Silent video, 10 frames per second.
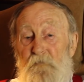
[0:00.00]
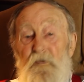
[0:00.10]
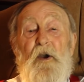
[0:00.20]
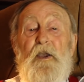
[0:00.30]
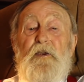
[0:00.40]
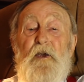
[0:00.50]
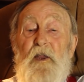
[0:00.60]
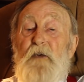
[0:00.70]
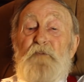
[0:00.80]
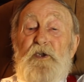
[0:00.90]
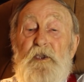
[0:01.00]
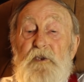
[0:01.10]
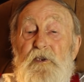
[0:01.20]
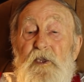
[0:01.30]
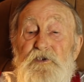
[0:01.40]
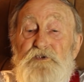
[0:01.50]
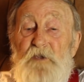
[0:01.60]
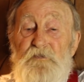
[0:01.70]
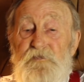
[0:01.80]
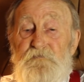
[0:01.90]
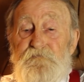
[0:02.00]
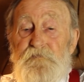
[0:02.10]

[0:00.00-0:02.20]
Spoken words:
buying a Lamborghini next month.